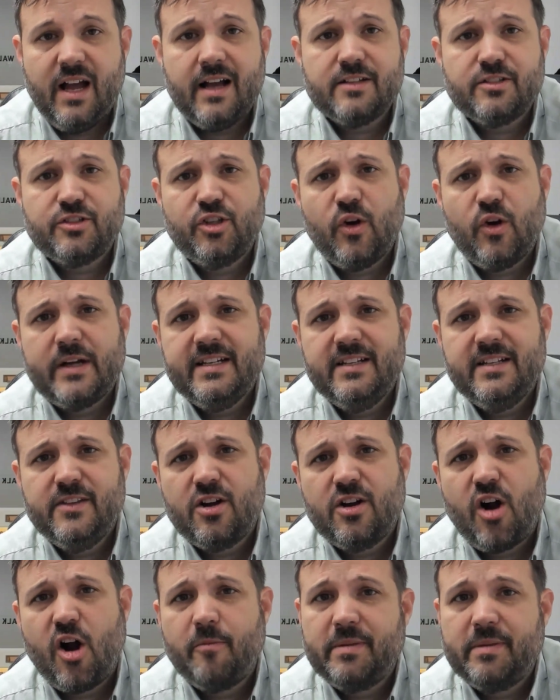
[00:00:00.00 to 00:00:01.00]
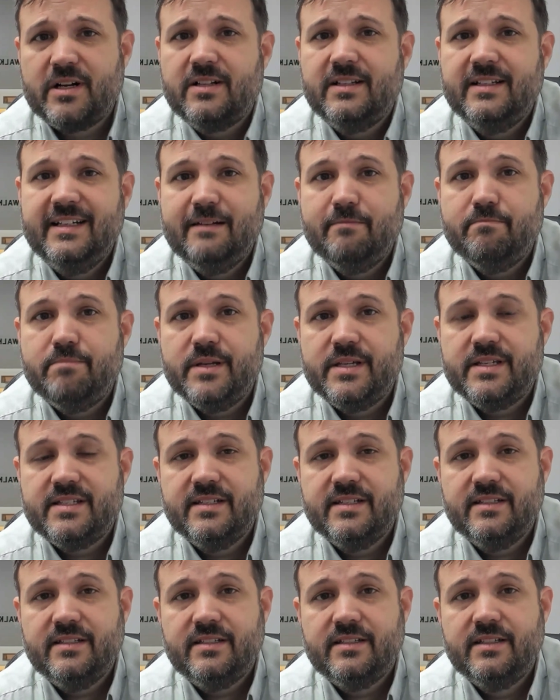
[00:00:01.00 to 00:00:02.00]
So I did the carpet cleaning
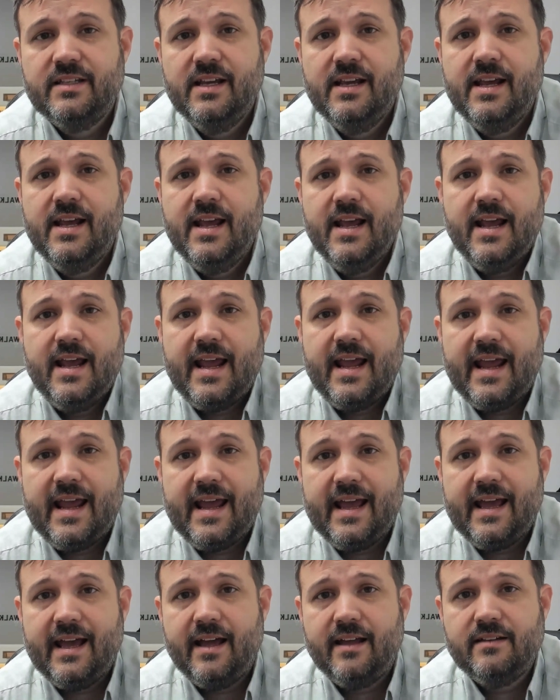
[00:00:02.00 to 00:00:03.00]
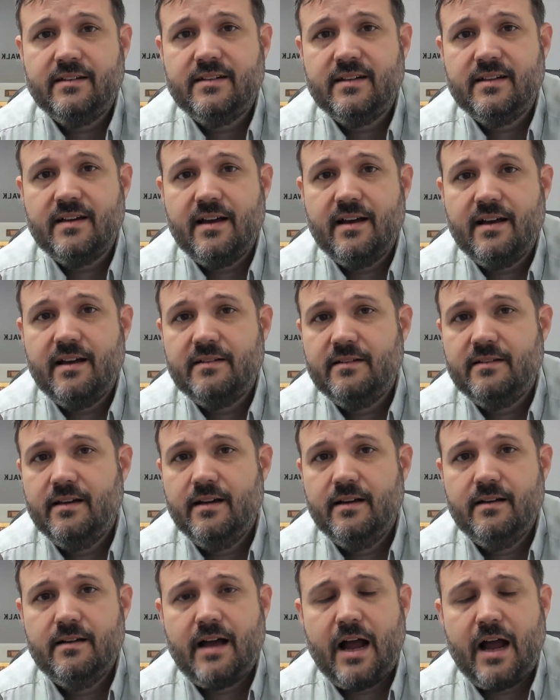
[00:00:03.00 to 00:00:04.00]
business, and
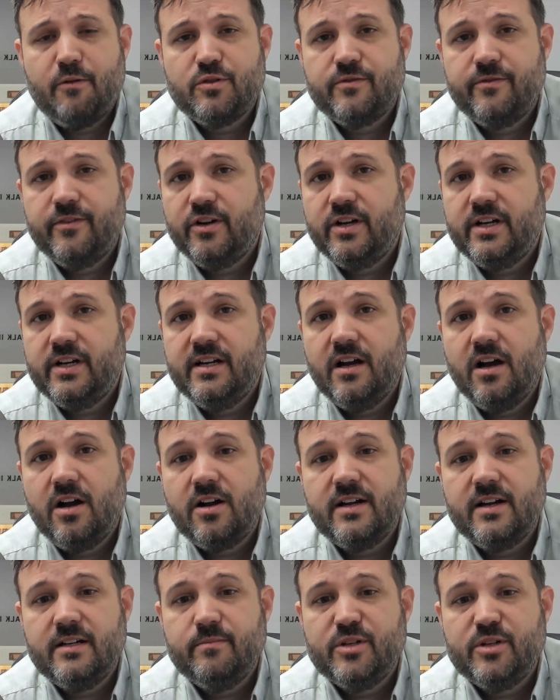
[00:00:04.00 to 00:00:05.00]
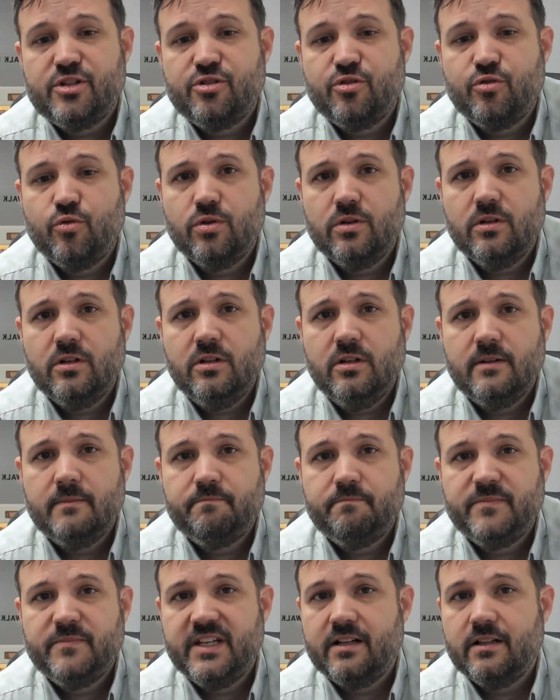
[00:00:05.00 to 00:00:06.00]
I was very young and immature,
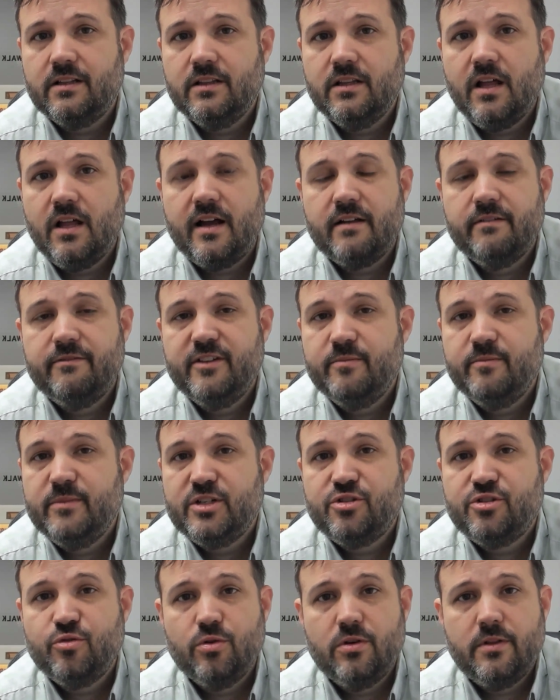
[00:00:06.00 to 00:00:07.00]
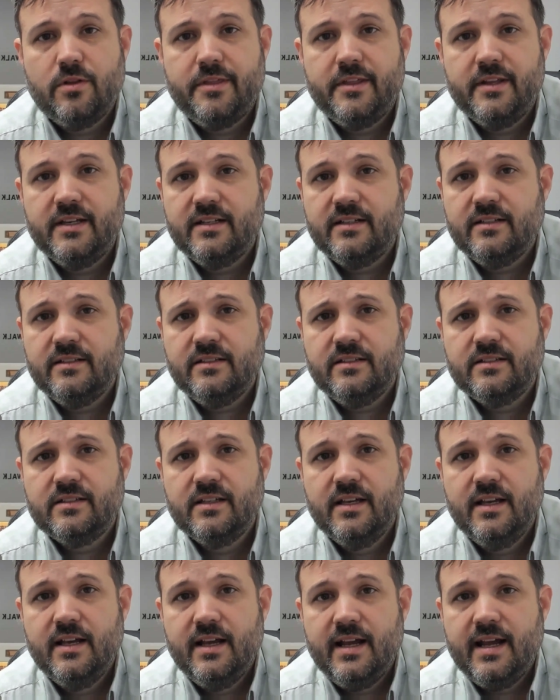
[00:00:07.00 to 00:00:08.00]
did a lot of immature things,
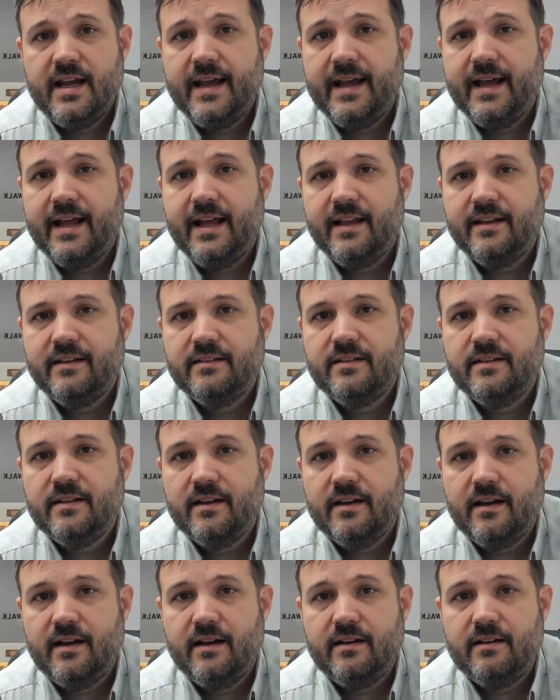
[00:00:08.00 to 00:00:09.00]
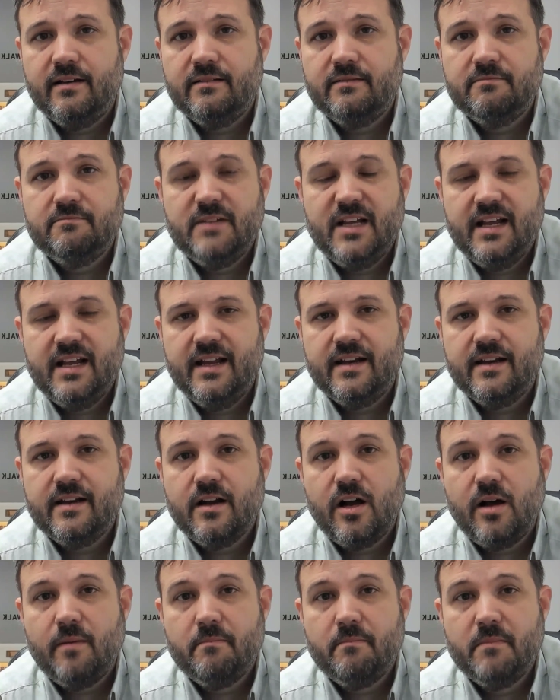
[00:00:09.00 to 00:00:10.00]
and ended
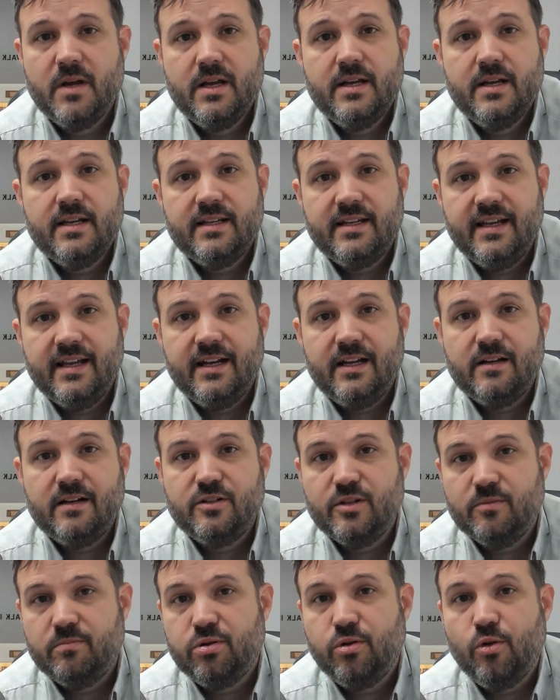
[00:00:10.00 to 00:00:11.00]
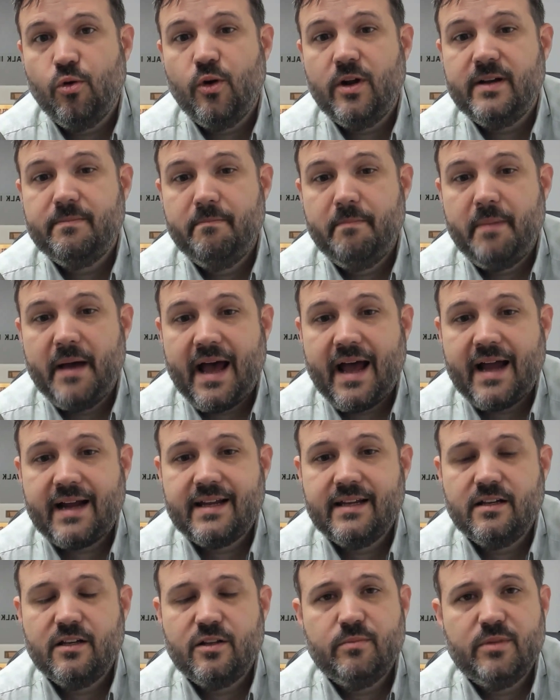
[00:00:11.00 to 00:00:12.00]
up getting deployed back
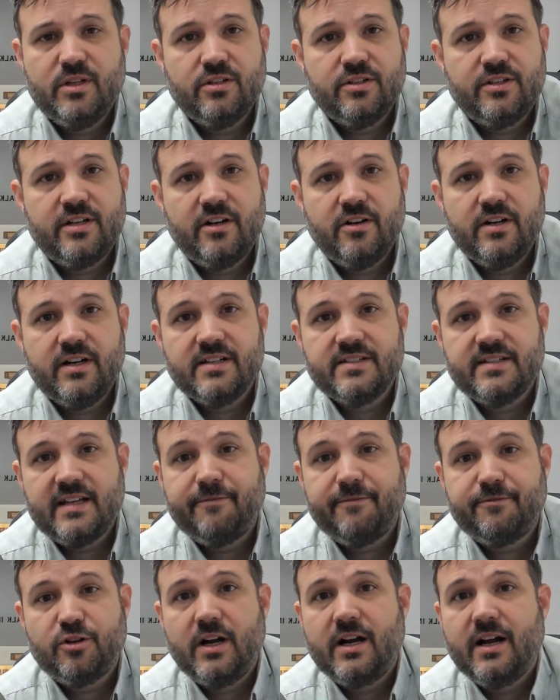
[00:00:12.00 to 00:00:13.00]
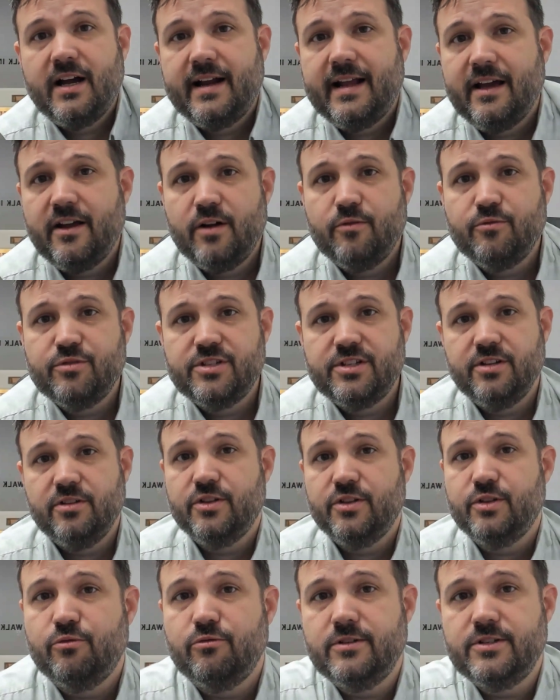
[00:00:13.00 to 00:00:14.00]
into the military, because after I got out, I was still
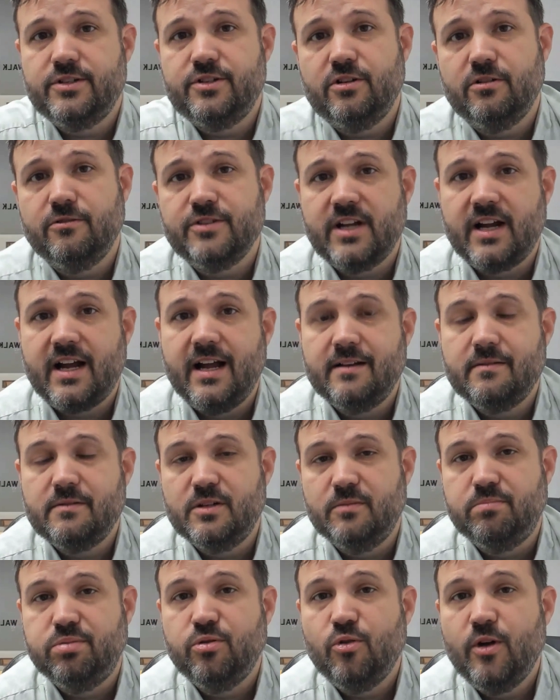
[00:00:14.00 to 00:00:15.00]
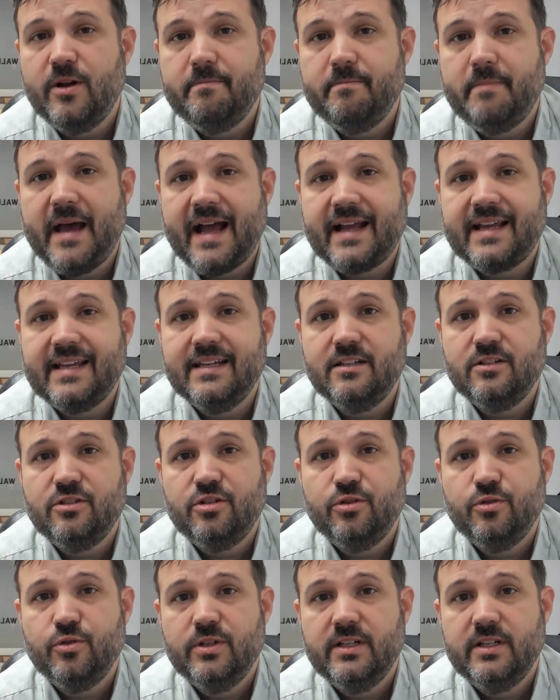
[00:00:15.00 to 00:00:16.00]
reserves. I got deployed back
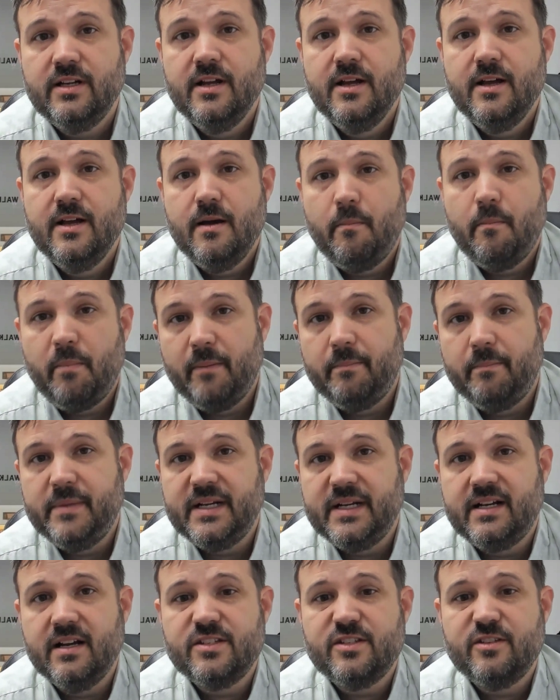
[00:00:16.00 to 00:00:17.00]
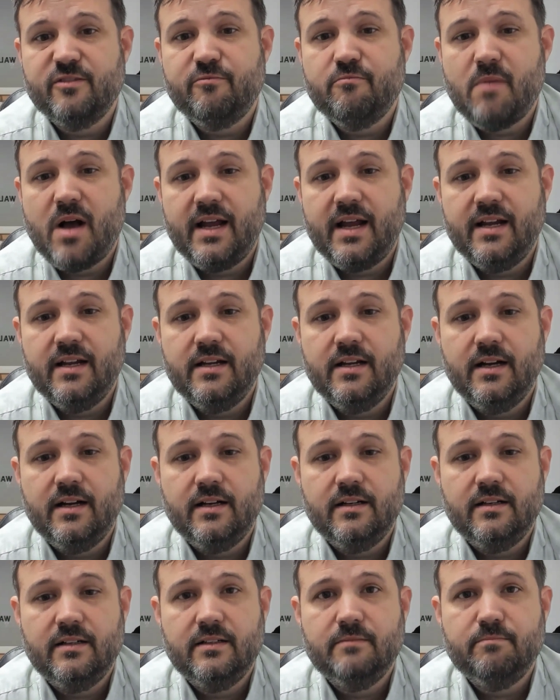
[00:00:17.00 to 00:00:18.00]
into it, but because of
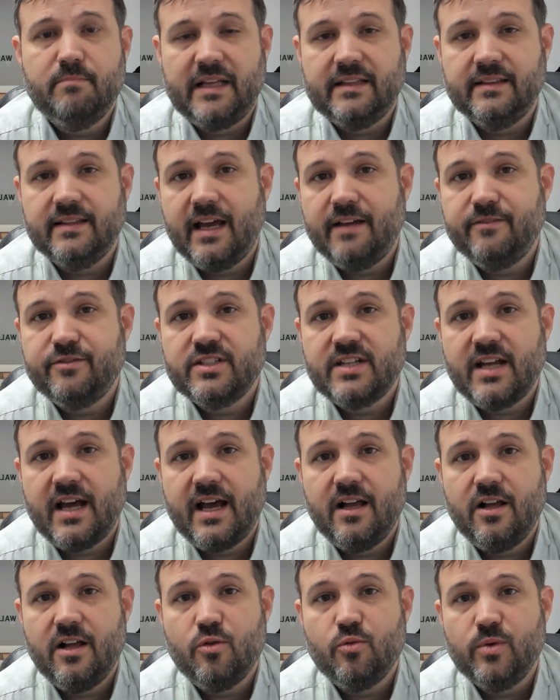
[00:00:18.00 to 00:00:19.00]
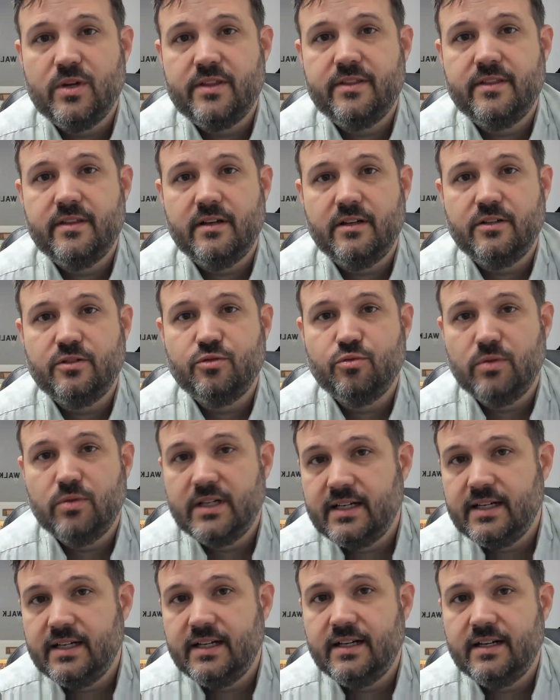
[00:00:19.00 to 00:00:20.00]
my my lifestyle with
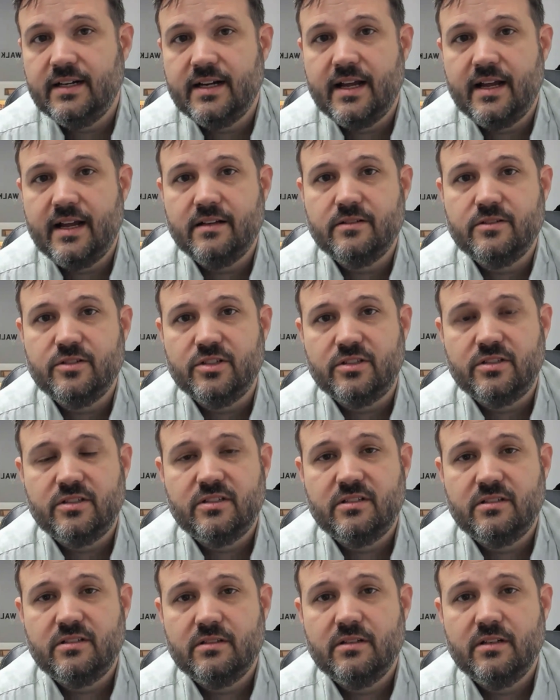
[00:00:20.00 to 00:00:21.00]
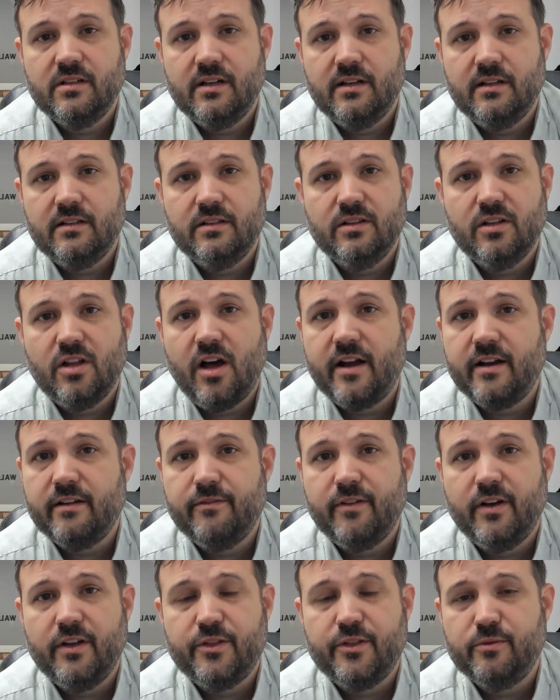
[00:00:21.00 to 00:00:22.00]
drinking and just a lot
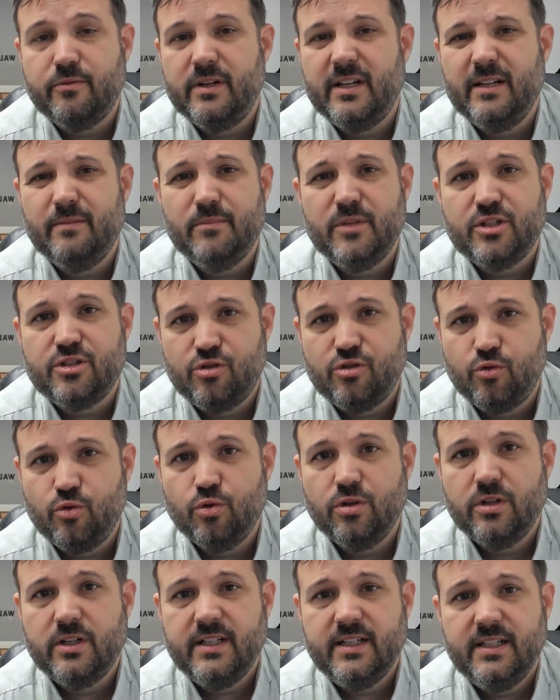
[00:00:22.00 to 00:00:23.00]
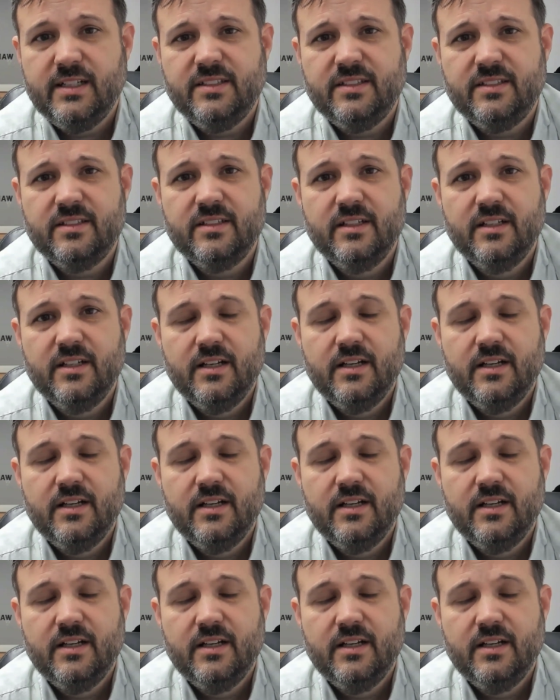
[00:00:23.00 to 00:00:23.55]
of other immaturities,